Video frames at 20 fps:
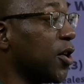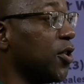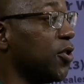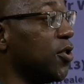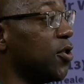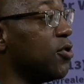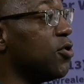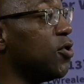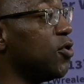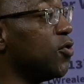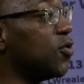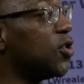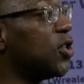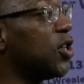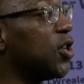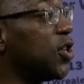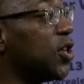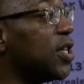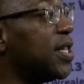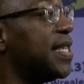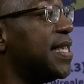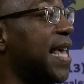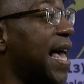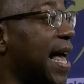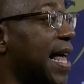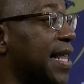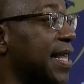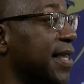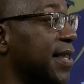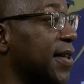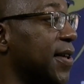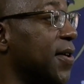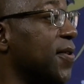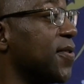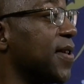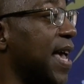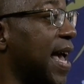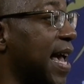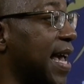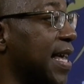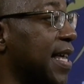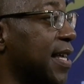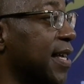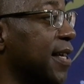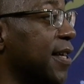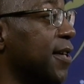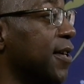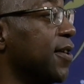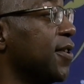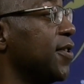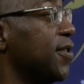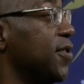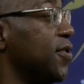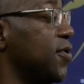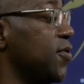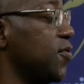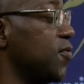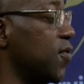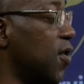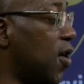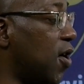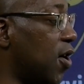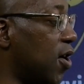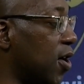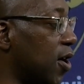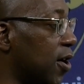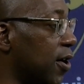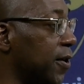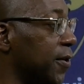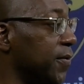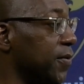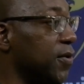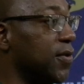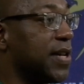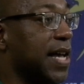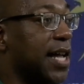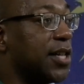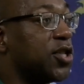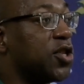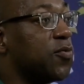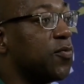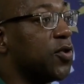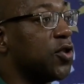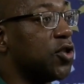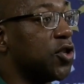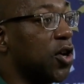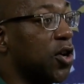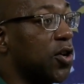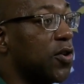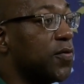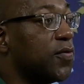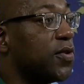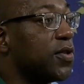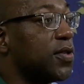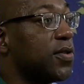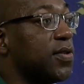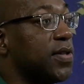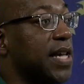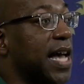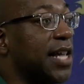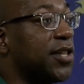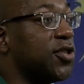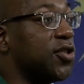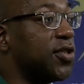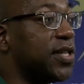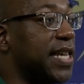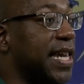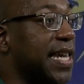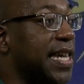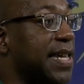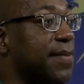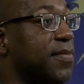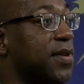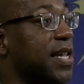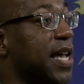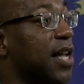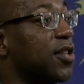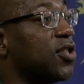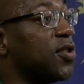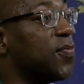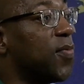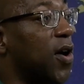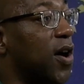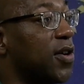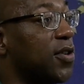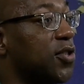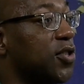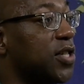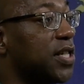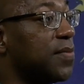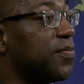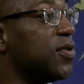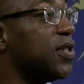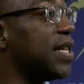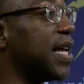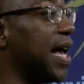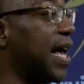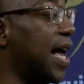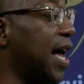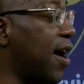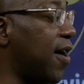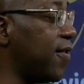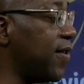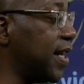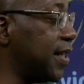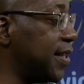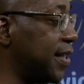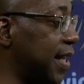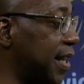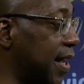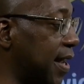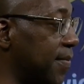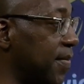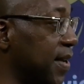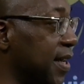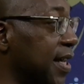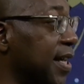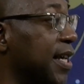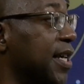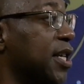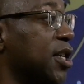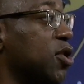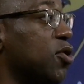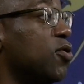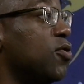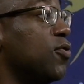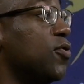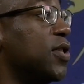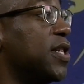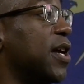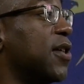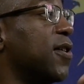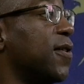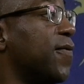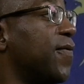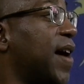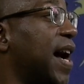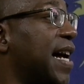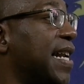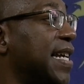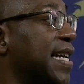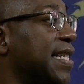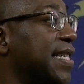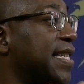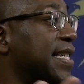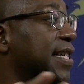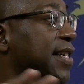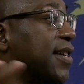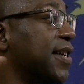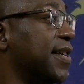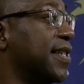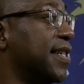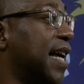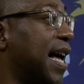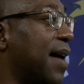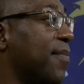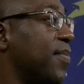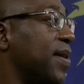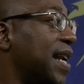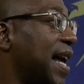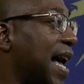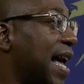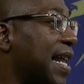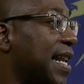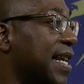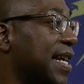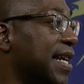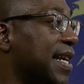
You're using good debt, okay? You got your reserves, you got your team, you got your partnerships, you got however that's set up. You do seller financing on top of that.